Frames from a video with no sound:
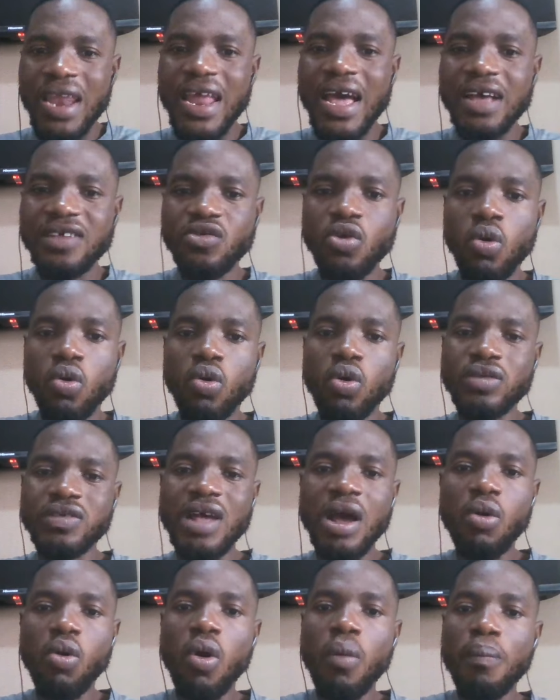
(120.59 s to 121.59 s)
president
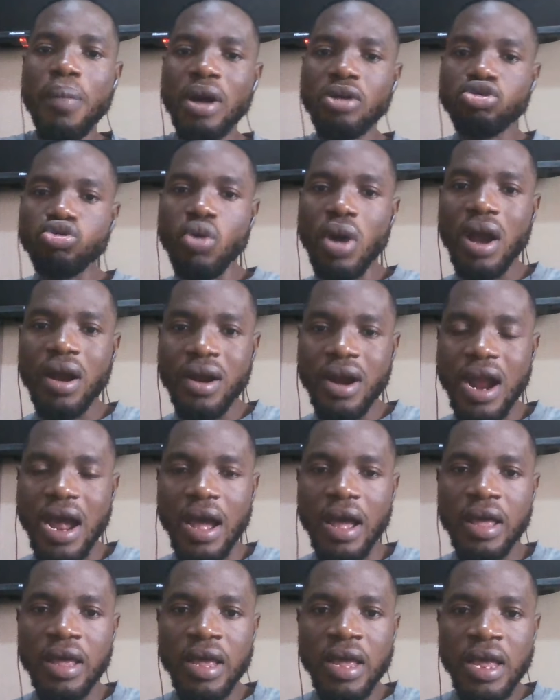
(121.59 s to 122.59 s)
aquinian so no
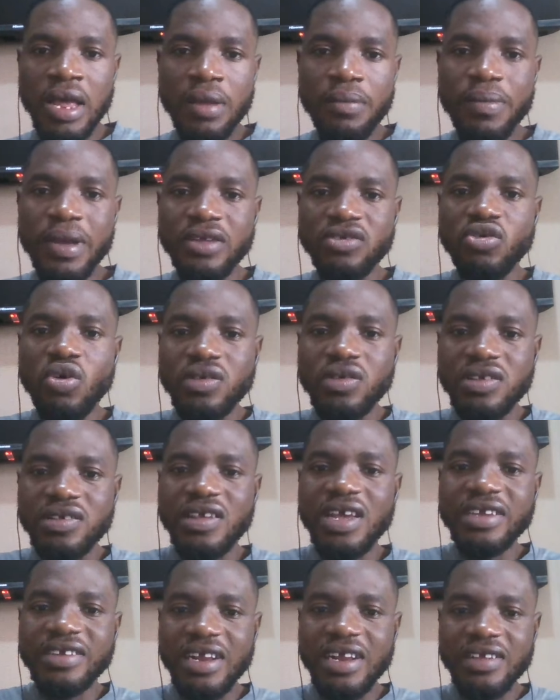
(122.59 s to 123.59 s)

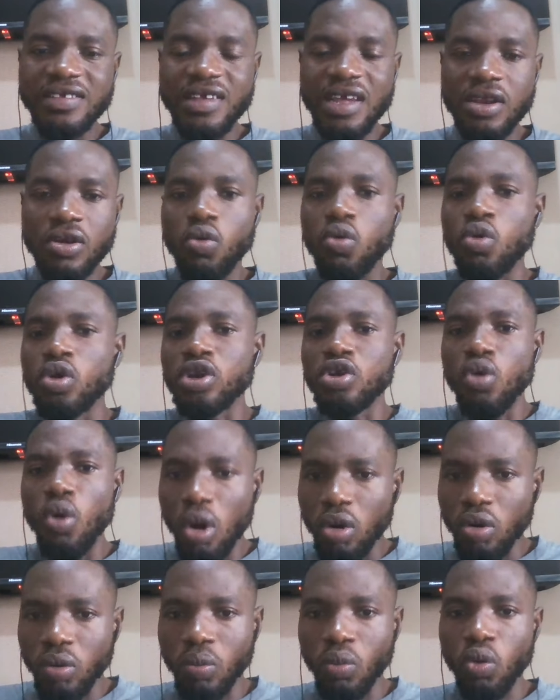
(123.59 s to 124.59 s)
now fast forward
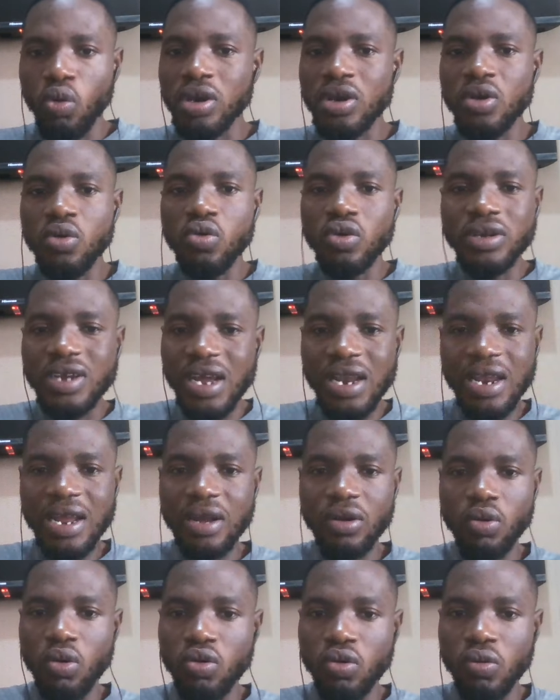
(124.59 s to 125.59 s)
some
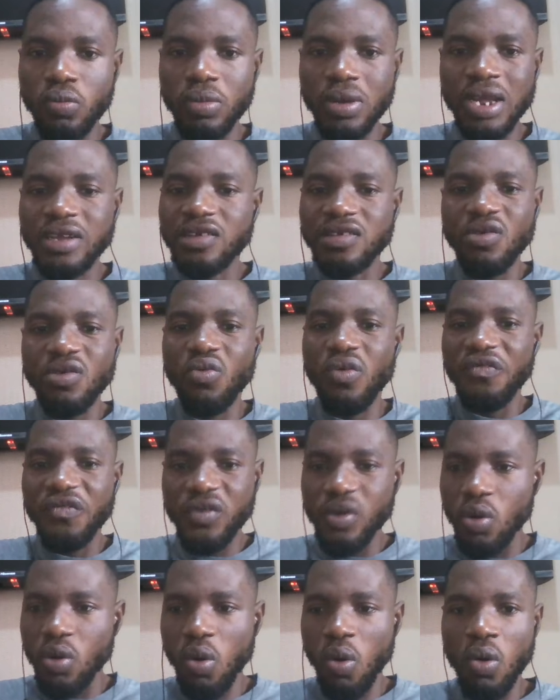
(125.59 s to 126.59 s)
years
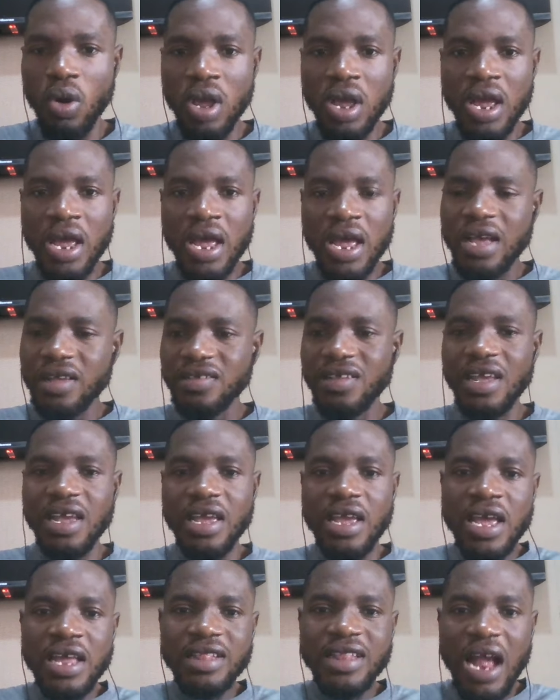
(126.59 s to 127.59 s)
indeed posterity has
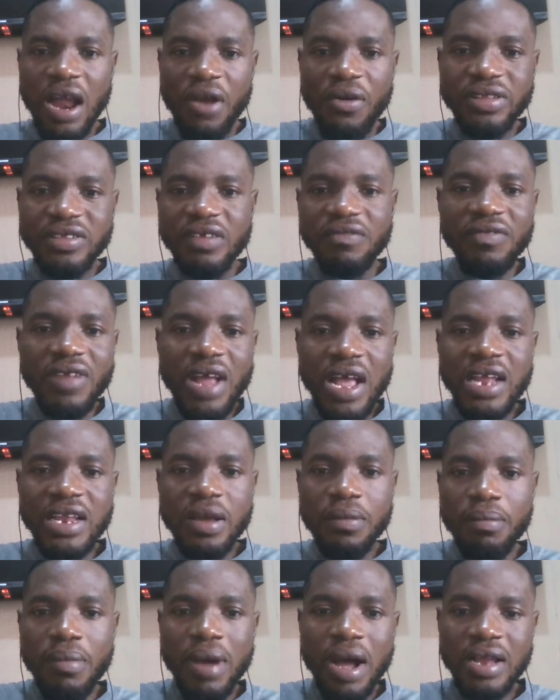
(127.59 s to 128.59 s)
really
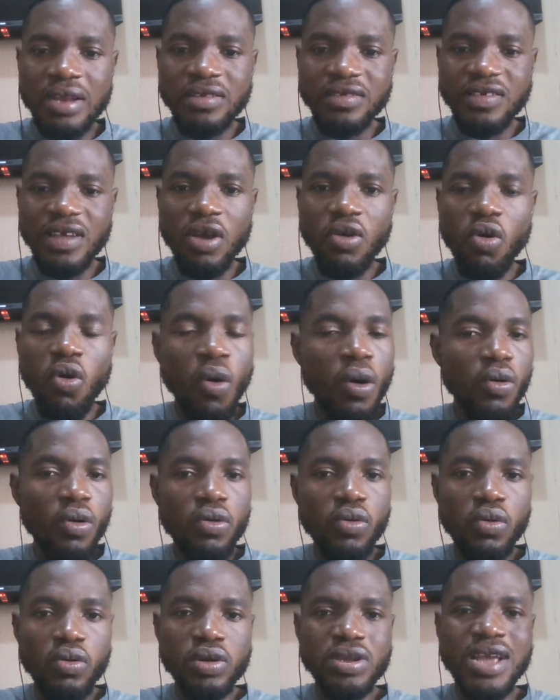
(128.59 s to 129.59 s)
become
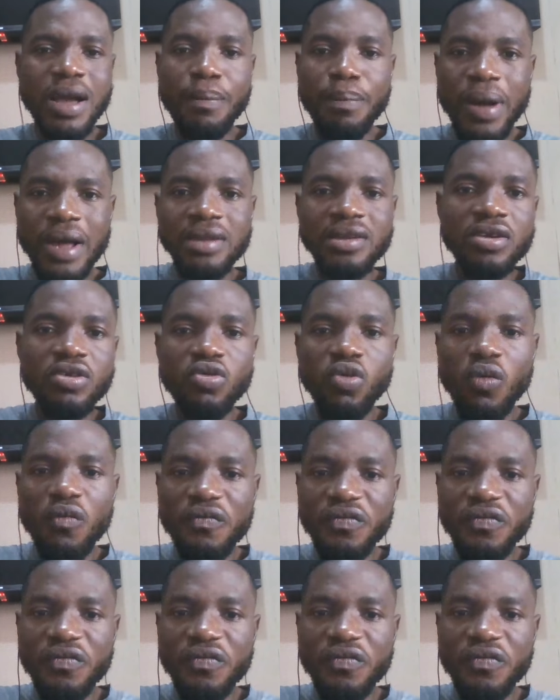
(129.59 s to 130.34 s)
a best judge